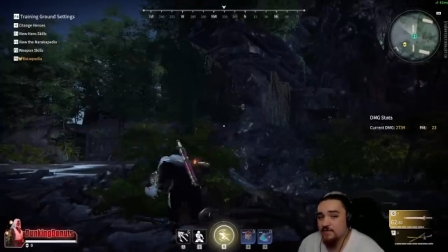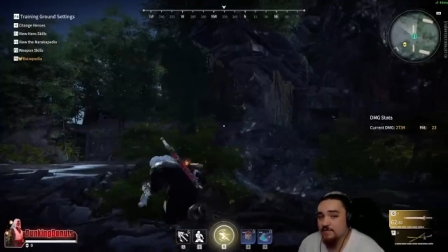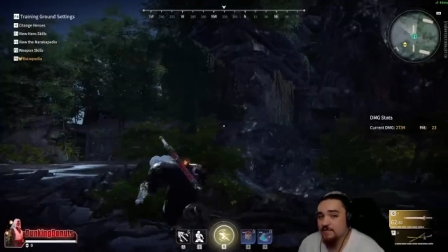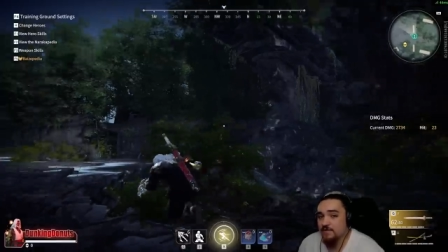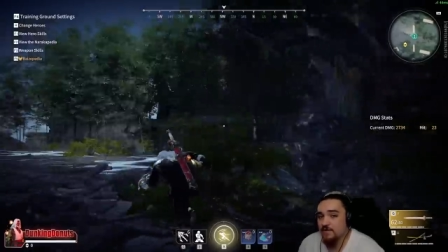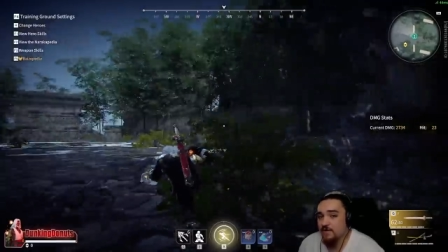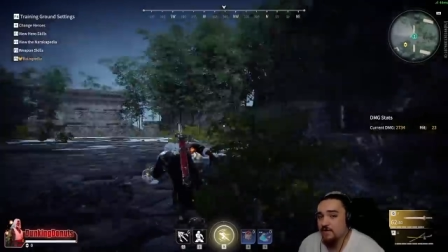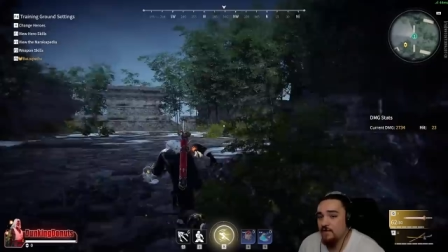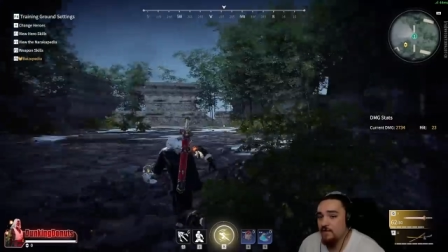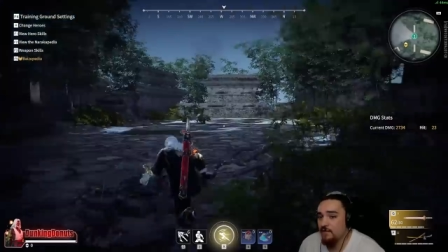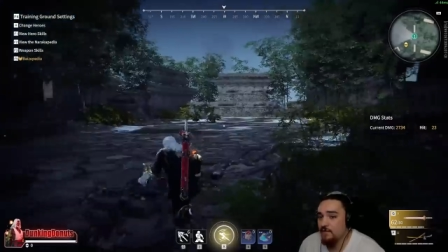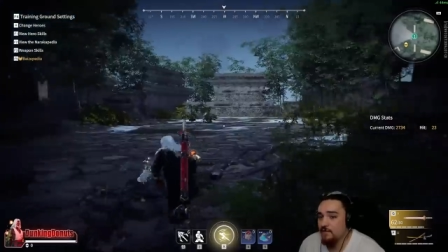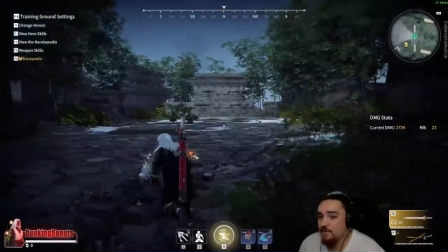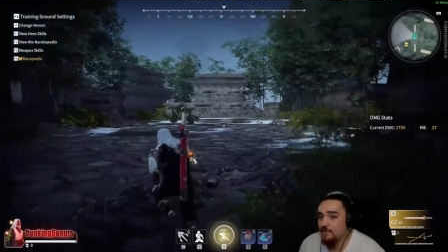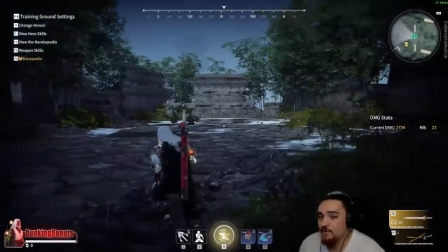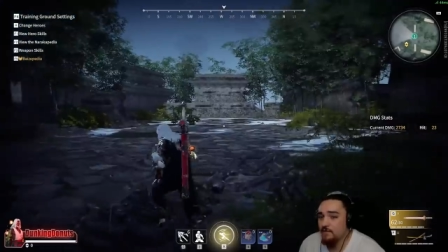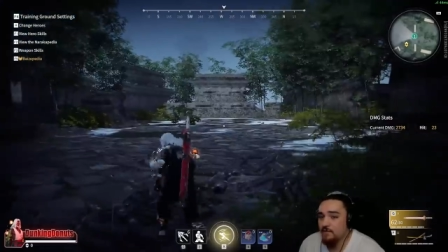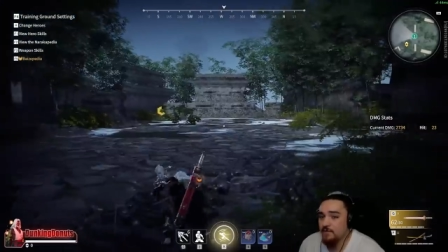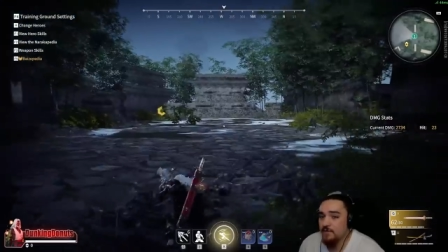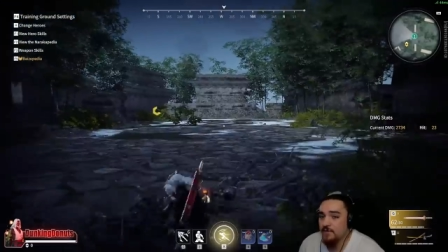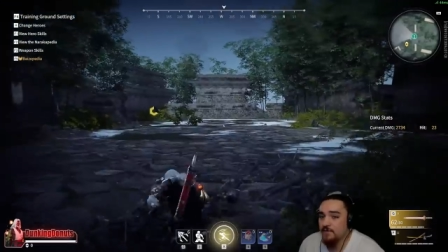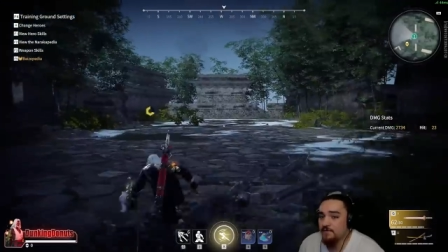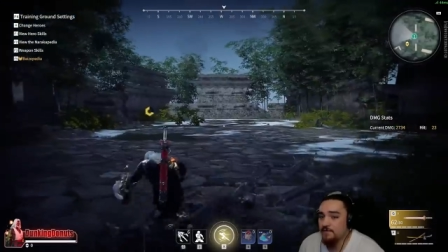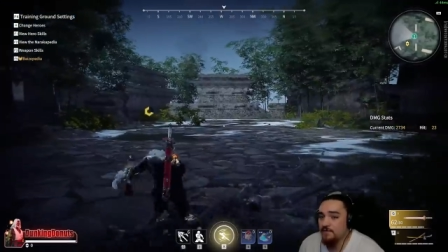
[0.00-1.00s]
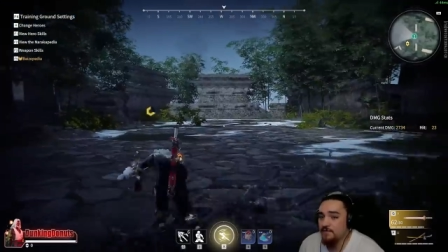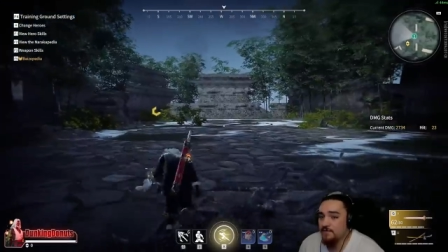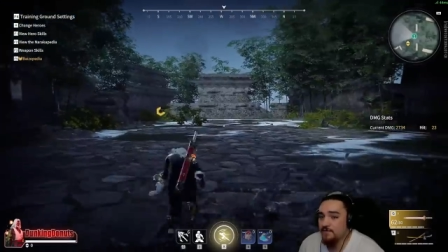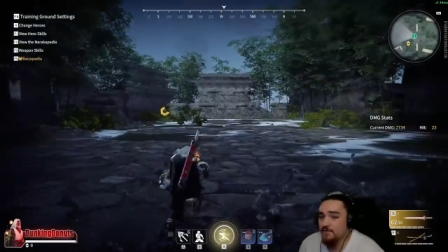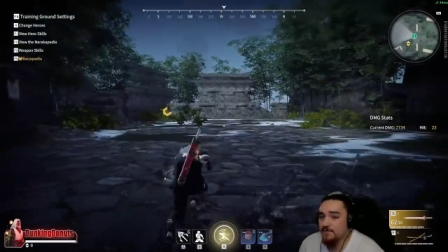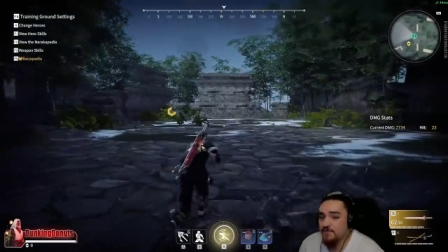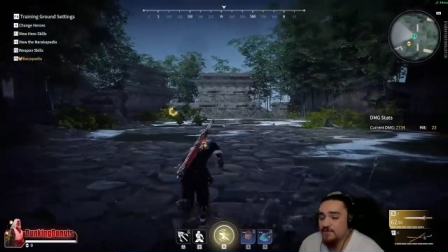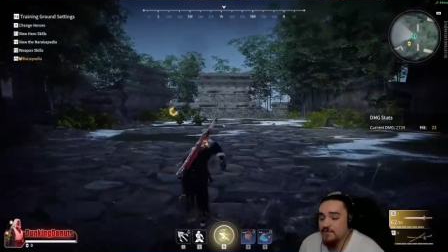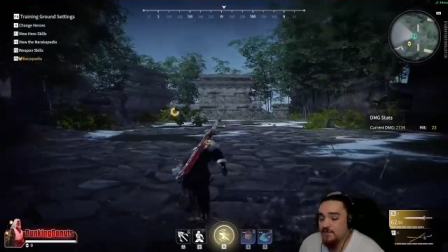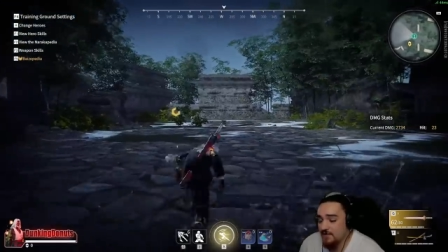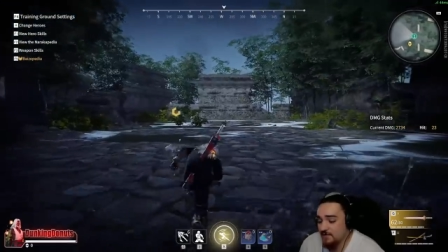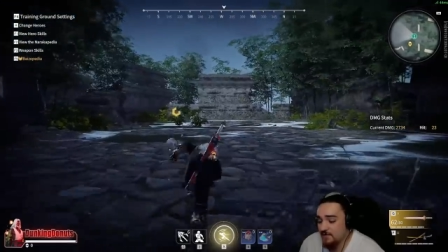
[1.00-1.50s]
to hold one of your
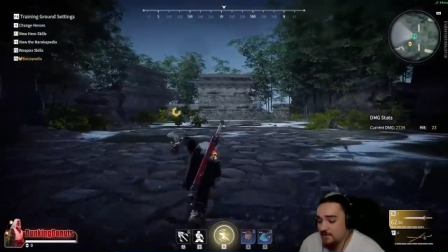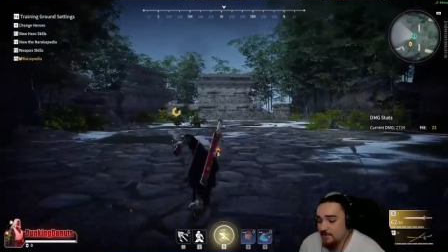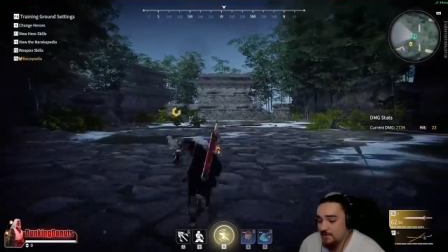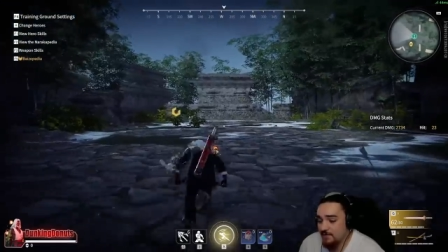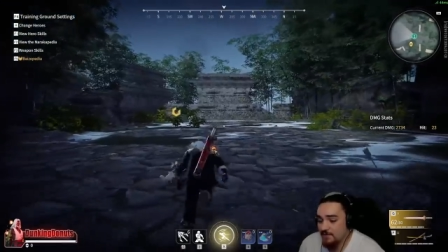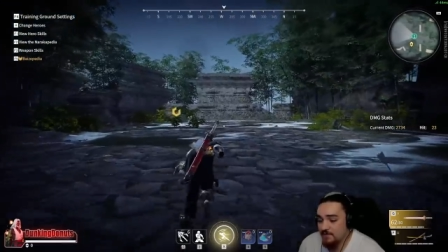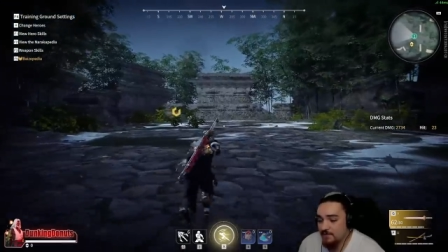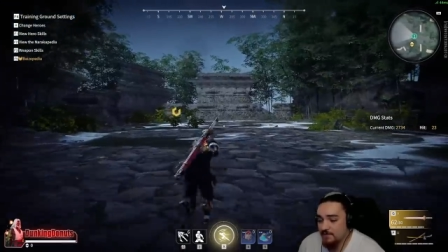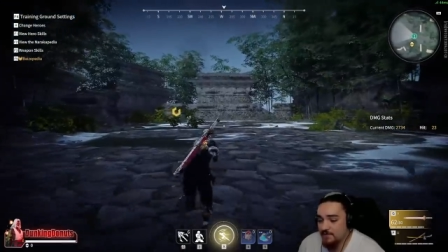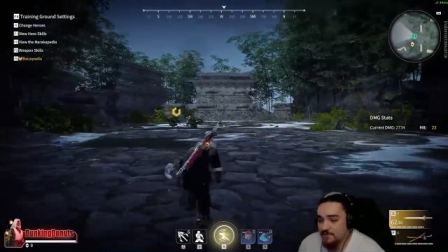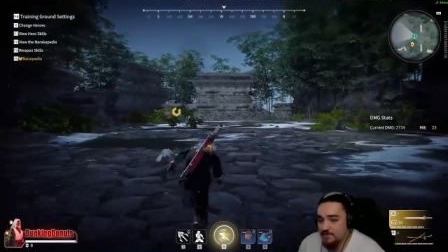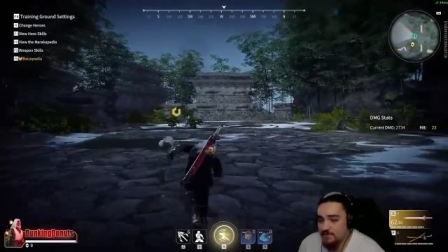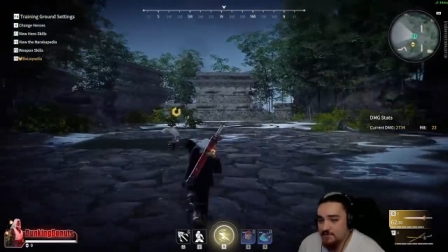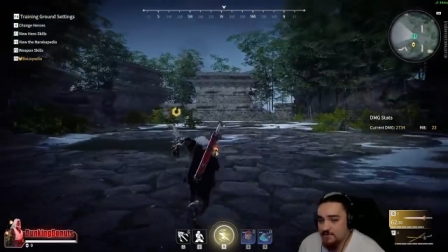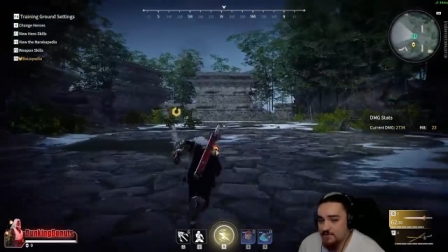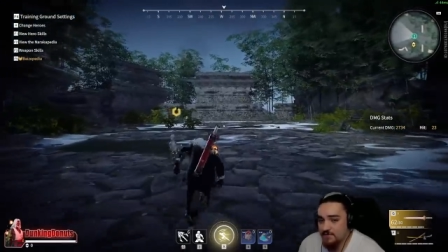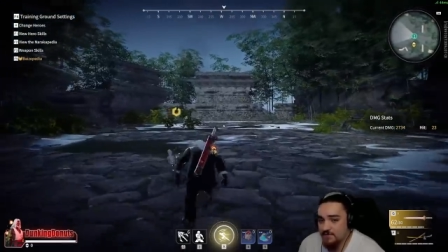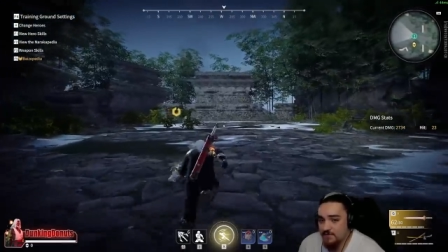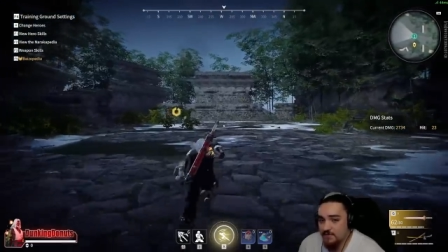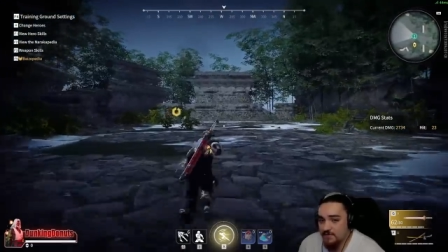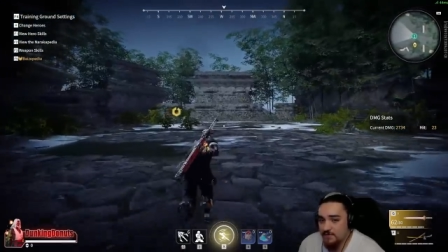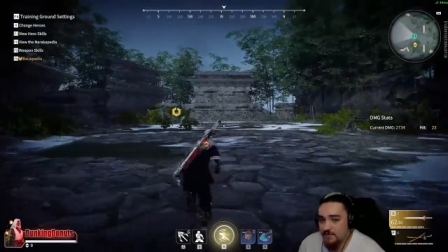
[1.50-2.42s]
attack buttons